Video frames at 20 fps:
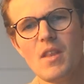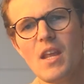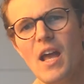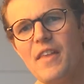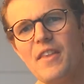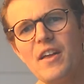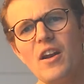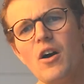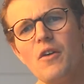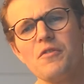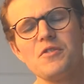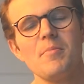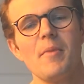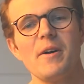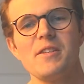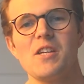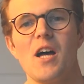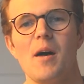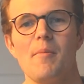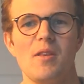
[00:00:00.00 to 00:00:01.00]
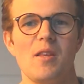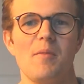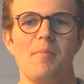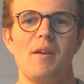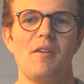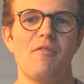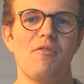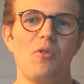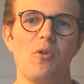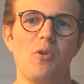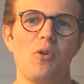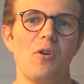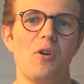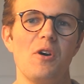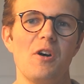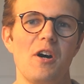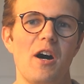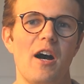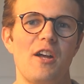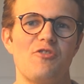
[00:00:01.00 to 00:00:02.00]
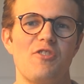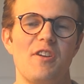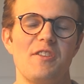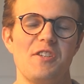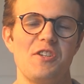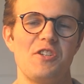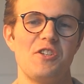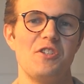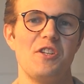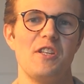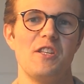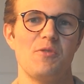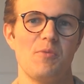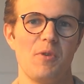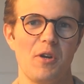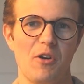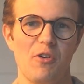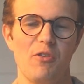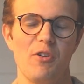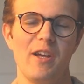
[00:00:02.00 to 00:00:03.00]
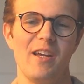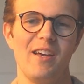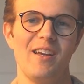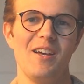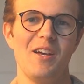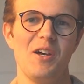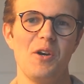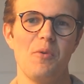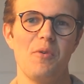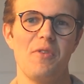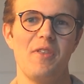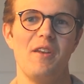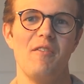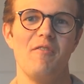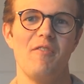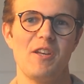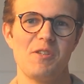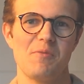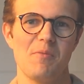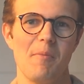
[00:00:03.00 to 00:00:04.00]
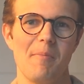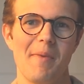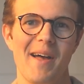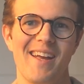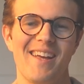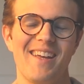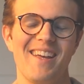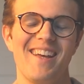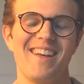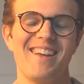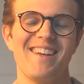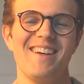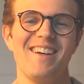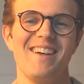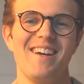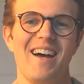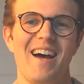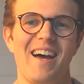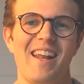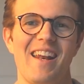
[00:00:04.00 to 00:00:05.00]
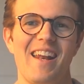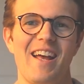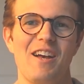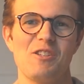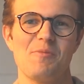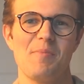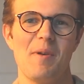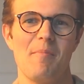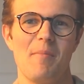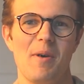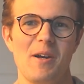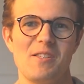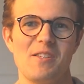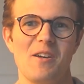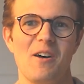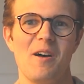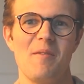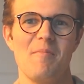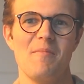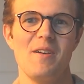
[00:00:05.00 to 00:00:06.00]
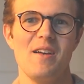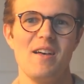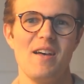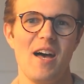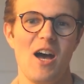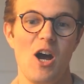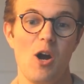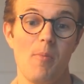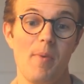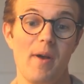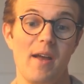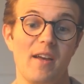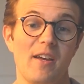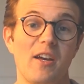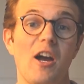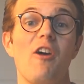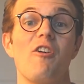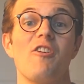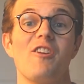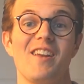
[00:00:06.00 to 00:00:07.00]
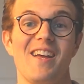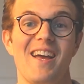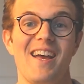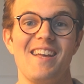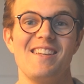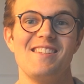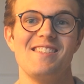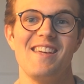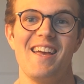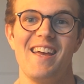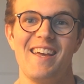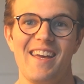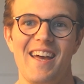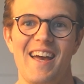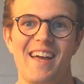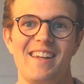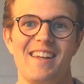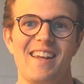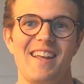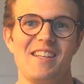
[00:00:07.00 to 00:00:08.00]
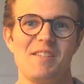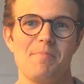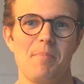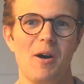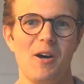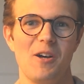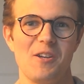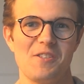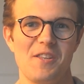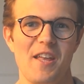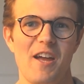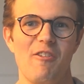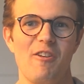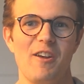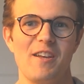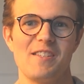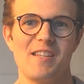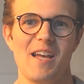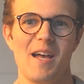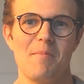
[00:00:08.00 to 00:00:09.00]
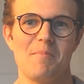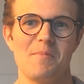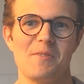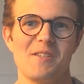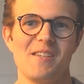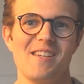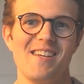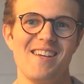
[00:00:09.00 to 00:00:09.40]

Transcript: And then after my time at the Big Four, I transitioned into a career within investment banking, and I now spend my time helping current ACA candidates pass their exams.